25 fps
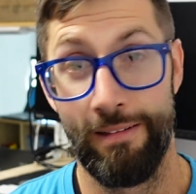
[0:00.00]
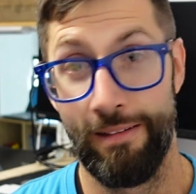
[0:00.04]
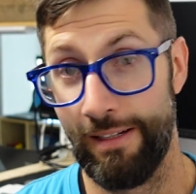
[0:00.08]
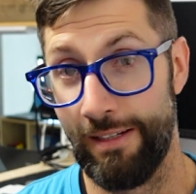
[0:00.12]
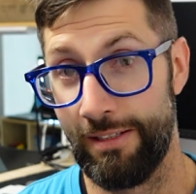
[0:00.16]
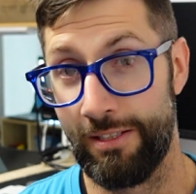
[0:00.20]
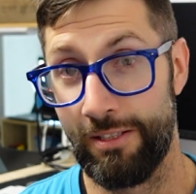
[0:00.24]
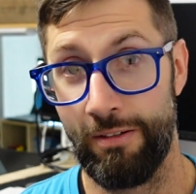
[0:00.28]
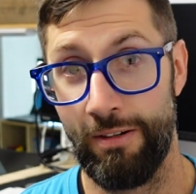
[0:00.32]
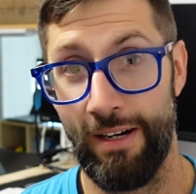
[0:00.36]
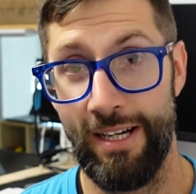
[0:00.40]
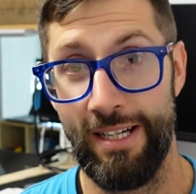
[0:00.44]

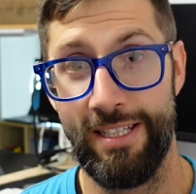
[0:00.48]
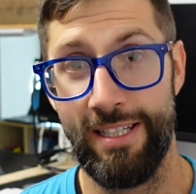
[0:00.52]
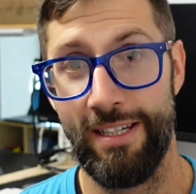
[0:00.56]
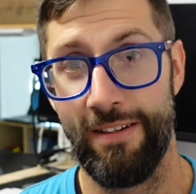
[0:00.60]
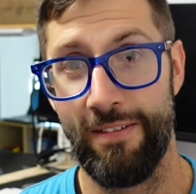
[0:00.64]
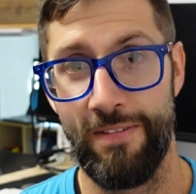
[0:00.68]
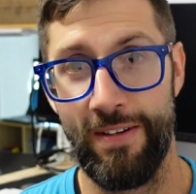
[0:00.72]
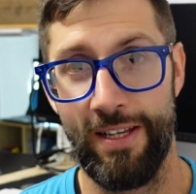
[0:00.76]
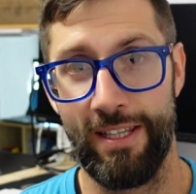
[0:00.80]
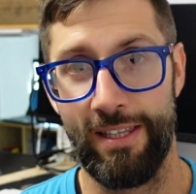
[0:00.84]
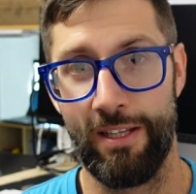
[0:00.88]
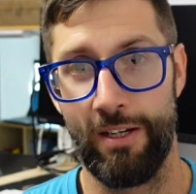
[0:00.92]
It's crazy to
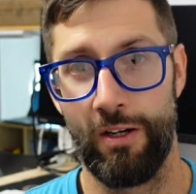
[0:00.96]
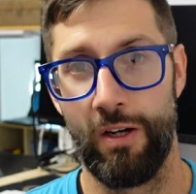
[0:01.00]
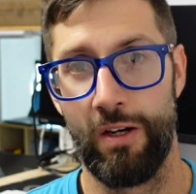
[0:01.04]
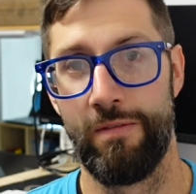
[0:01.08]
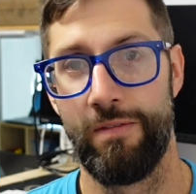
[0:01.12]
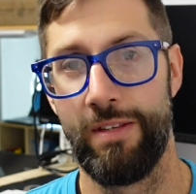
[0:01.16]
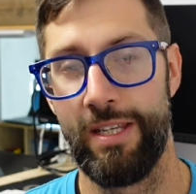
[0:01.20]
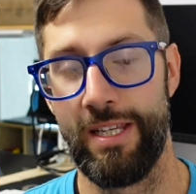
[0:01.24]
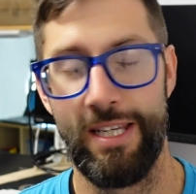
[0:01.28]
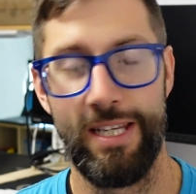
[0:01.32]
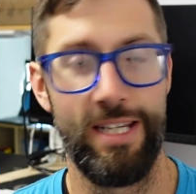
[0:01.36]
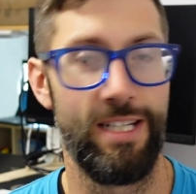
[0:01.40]
think that over
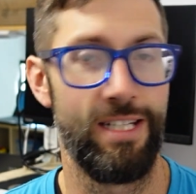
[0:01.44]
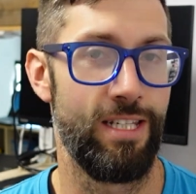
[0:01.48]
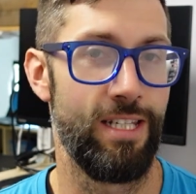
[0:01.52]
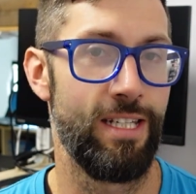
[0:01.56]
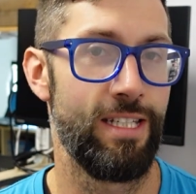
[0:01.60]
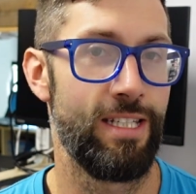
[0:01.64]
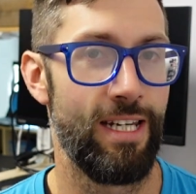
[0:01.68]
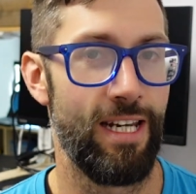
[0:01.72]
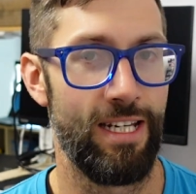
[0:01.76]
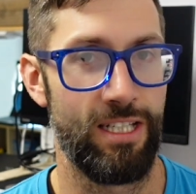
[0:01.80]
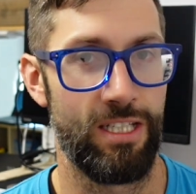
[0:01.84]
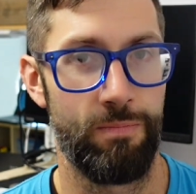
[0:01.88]
the years
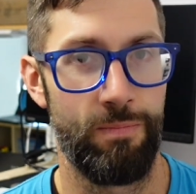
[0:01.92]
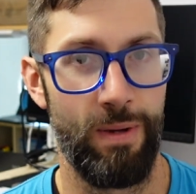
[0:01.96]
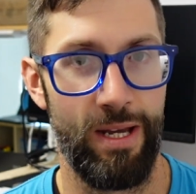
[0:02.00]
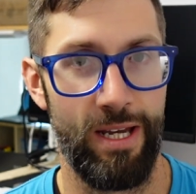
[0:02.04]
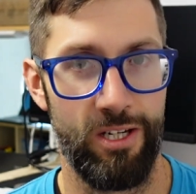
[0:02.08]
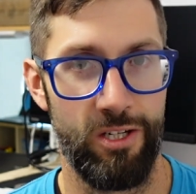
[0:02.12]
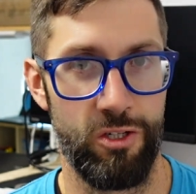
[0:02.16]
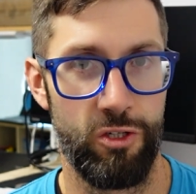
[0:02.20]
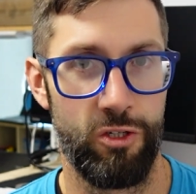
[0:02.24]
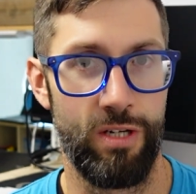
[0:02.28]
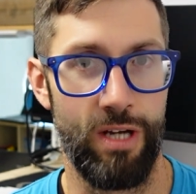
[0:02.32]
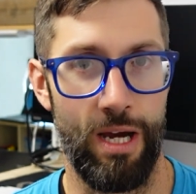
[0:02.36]
internet speed
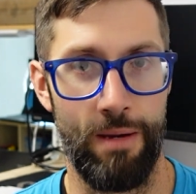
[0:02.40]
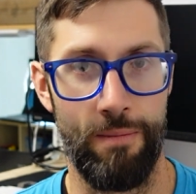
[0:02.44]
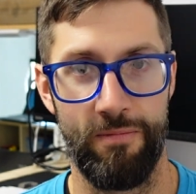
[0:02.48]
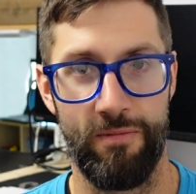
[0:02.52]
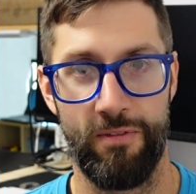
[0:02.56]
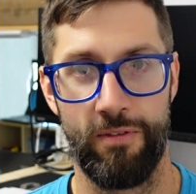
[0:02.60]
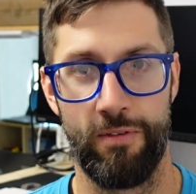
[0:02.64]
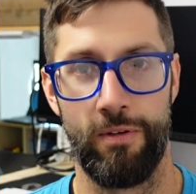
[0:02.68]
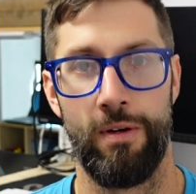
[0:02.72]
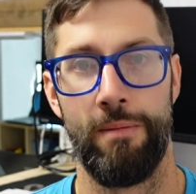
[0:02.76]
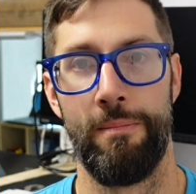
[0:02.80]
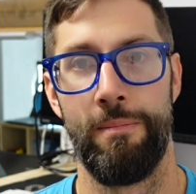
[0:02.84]
has jumped
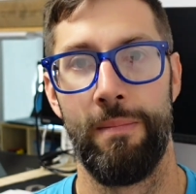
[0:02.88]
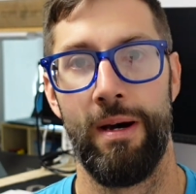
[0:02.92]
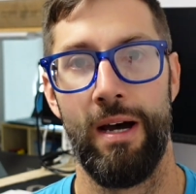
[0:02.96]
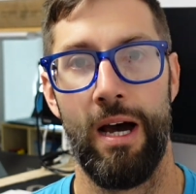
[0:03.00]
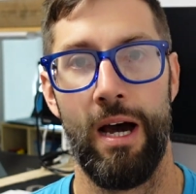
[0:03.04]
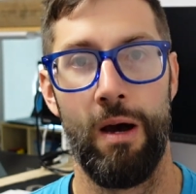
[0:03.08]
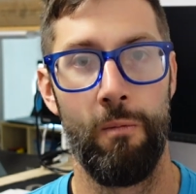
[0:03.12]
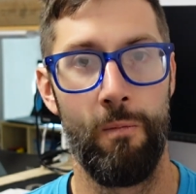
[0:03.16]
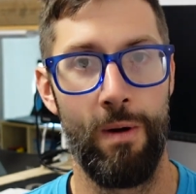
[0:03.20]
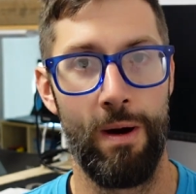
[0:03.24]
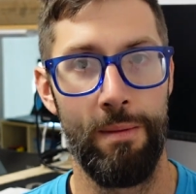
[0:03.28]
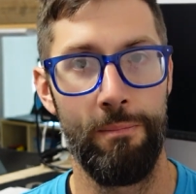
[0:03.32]
from
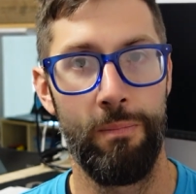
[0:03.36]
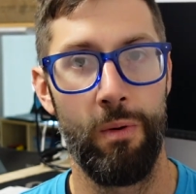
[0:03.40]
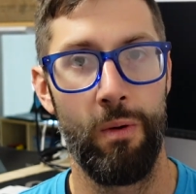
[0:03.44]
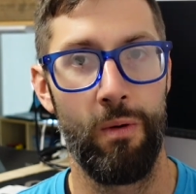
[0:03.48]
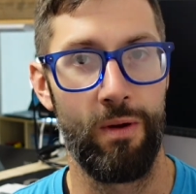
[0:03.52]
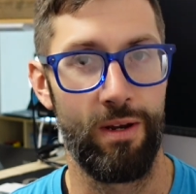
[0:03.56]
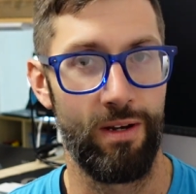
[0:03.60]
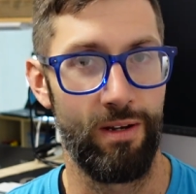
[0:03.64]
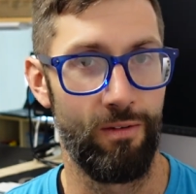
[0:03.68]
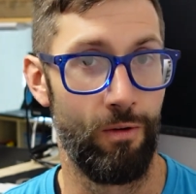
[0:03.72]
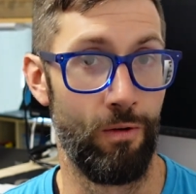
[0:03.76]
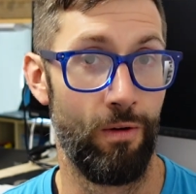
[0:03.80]
a
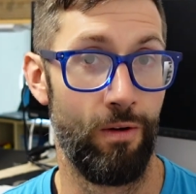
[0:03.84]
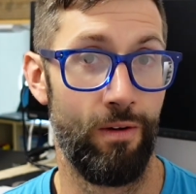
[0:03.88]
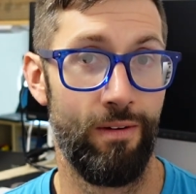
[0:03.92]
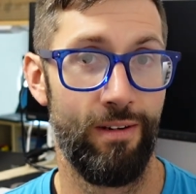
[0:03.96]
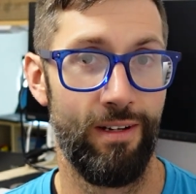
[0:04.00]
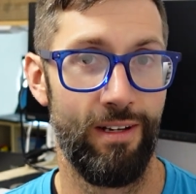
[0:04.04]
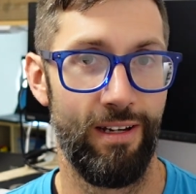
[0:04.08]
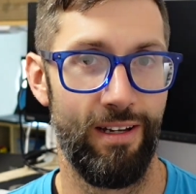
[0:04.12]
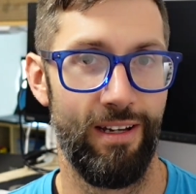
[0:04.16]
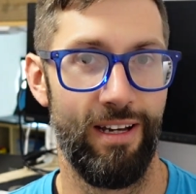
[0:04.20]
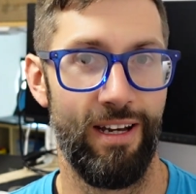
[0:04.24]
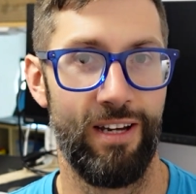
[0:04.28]

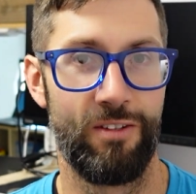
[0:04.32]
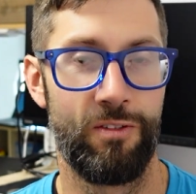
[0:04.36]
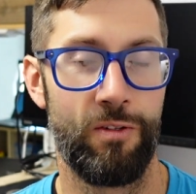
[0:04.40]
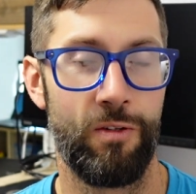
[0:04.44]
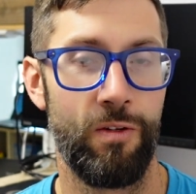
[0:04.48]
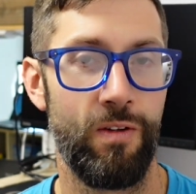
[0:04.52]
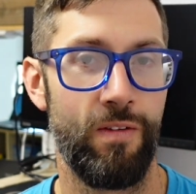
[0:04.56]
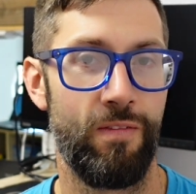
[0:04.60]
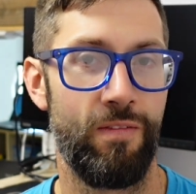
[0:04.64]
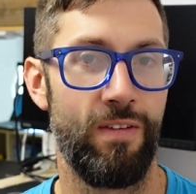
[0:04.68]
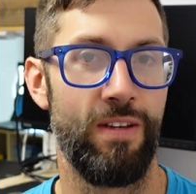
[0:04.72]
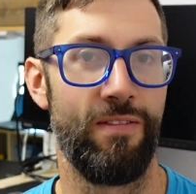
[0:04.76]

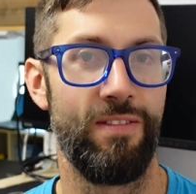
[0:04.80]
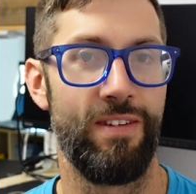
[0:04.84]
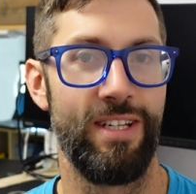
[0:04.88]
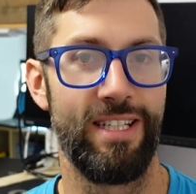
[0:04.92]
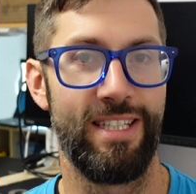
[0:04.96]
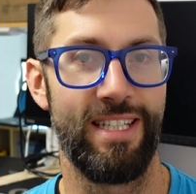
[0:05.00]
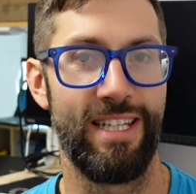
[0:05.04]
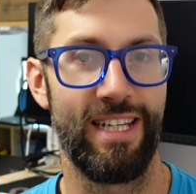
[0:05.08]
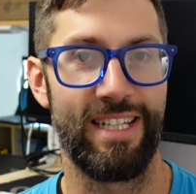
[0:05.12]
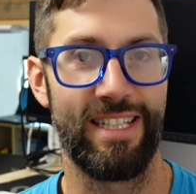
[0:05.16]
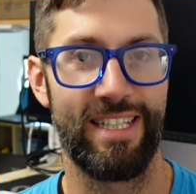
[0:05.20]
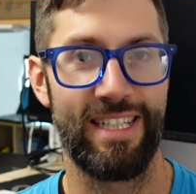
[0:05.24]

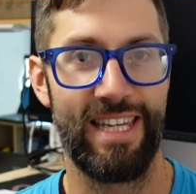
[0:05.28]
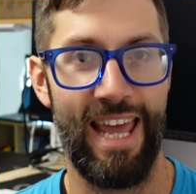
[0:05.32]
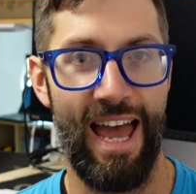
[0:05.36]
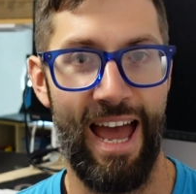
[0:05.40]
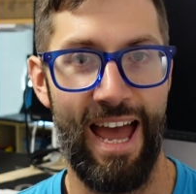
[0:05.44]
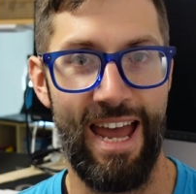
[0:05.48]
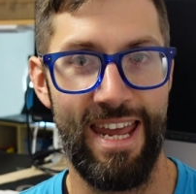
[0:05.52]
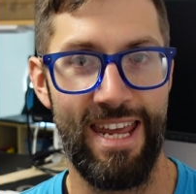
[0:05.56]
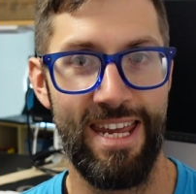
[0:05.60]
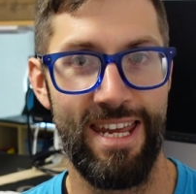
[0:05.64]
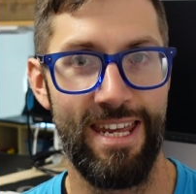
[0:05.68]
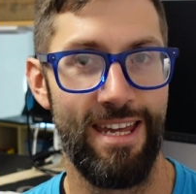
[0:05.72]

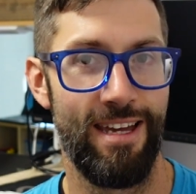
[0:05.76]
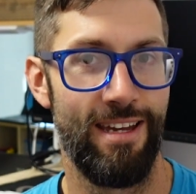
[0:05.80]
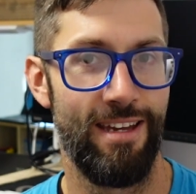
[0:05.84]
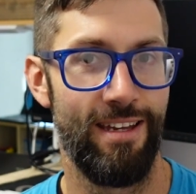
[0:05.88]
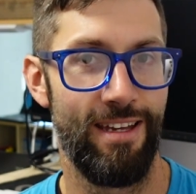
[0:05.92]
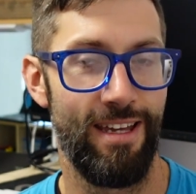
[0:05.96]
256k